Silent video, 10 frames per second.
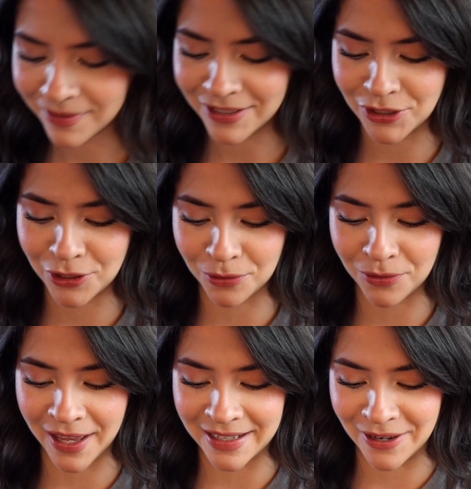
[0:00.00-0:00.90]
just threw
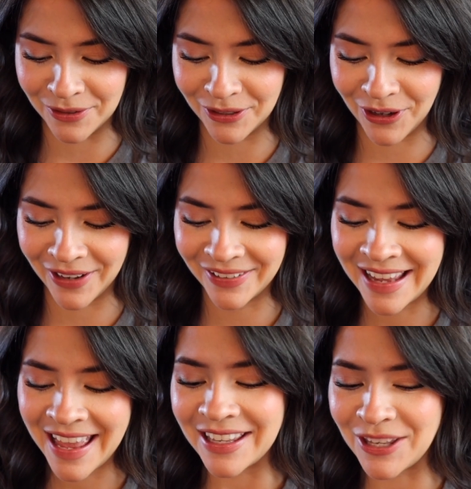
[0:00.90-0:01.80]
that down on the ground.
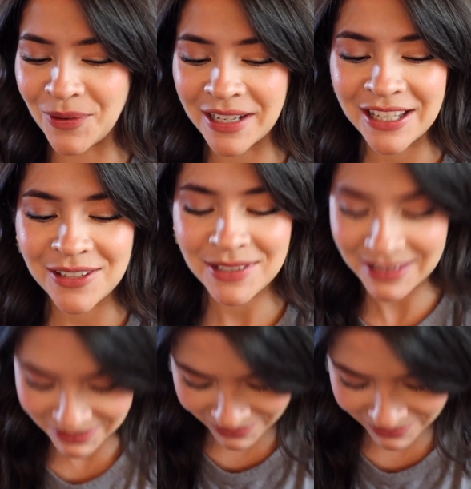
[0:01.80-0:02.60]
You wanna use,